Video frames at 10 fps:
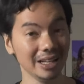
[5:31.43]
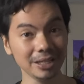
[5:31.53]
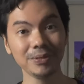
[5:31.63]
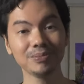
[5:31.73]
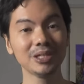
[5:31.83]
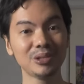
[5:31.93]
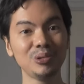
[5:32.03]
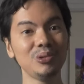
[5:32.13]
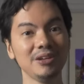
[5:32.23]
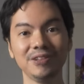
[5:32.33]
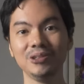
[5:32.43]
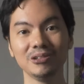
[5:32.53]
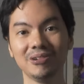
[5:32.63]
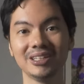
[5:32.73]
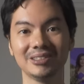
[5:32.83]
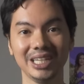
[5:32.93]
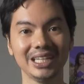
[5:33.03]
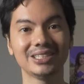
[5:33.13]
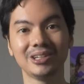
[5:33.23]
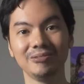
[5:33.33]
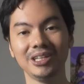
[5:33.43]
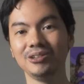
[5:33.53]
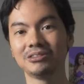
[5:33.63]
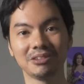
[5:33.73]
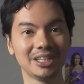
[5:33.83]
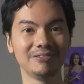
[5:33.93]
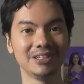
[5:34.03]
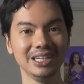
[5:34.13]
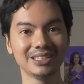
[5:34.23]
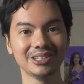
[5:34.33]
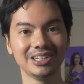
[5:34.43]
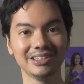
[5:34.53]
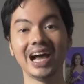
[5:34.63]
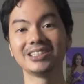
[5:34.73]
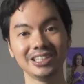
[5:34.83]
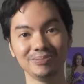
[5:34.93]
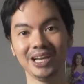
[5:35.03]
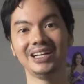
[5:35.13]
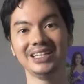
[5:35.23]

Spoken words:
Tip number two, if you don't want to reinstall Windows for whatever reason, actually to be